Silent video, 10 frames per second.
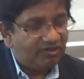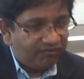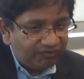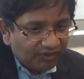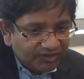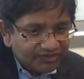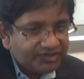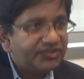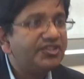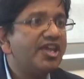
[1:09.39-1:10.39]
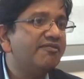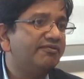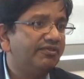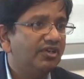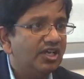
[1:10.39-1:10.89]
The first
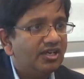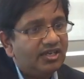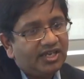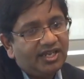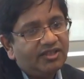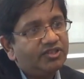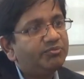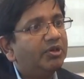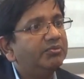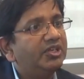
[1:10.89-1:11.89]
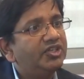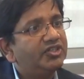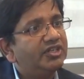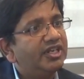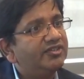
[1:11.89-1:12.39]
SIV in this population